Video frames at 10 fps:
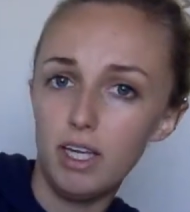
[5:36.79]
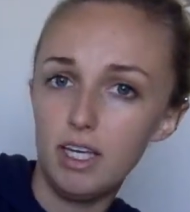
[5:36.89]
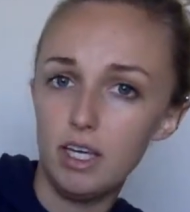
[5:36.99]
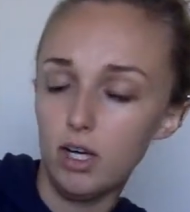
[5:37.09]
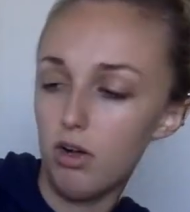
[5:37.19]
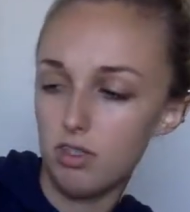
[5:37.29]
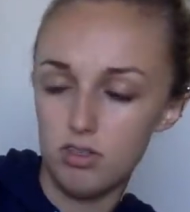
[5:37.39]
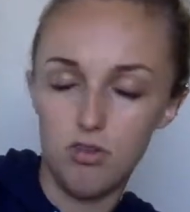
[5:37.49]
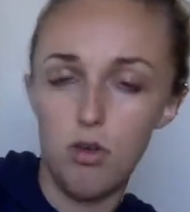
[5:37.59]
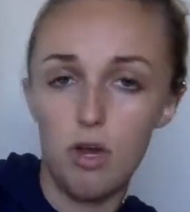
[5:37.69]
here,
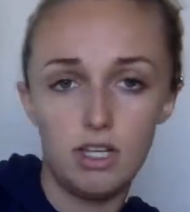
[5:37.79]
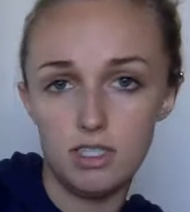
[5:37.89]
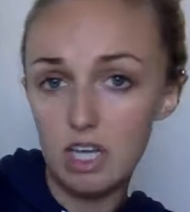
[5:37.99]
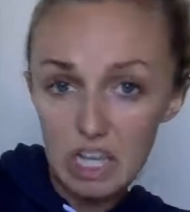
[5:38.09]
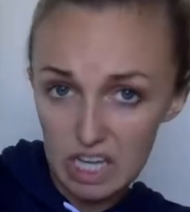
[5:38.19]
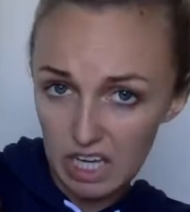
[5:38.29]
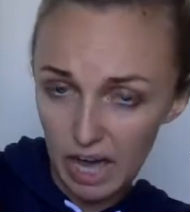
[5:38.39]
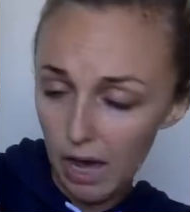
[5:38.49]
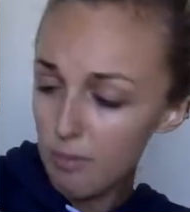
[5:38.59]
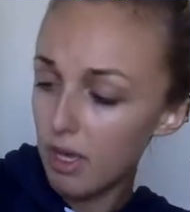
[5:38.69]
also known as the
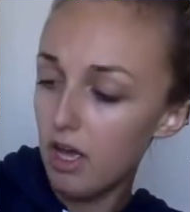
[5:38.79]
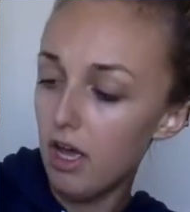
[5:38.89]
kneecap.